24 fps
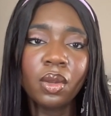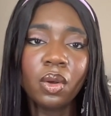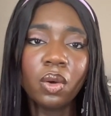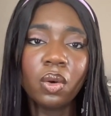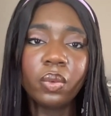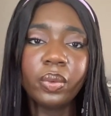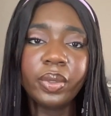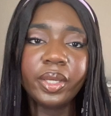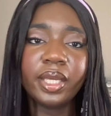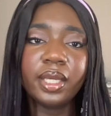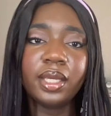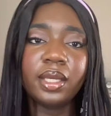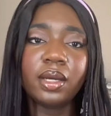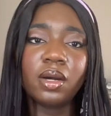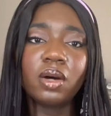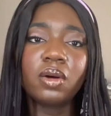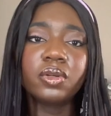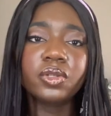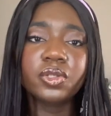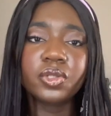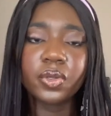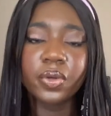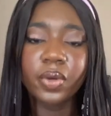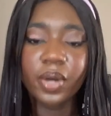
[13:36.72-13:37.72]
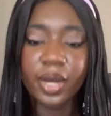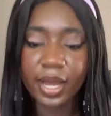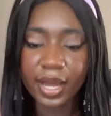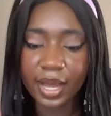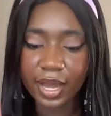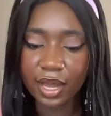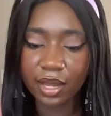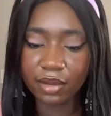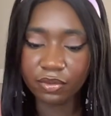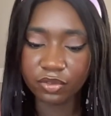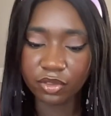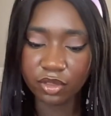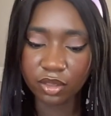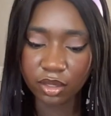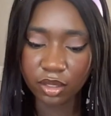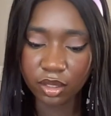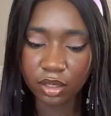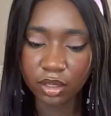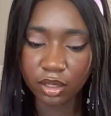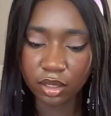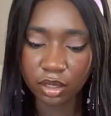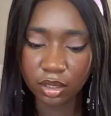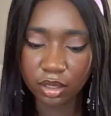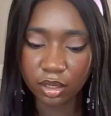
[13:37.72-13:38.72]
We also have
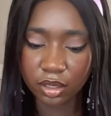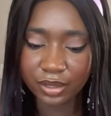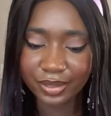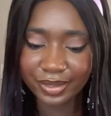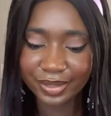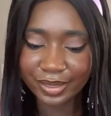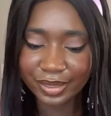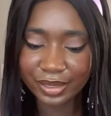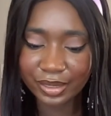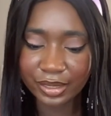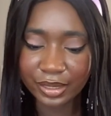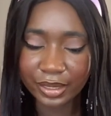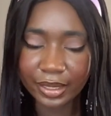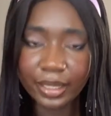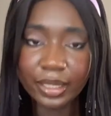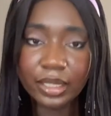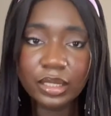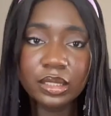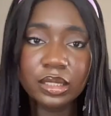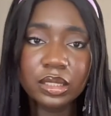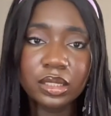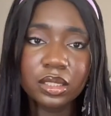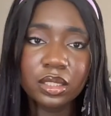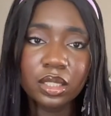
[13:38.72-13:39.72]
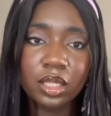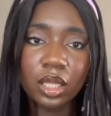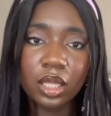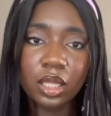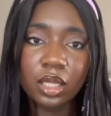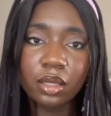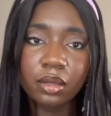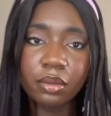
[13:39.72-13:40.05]
the sixth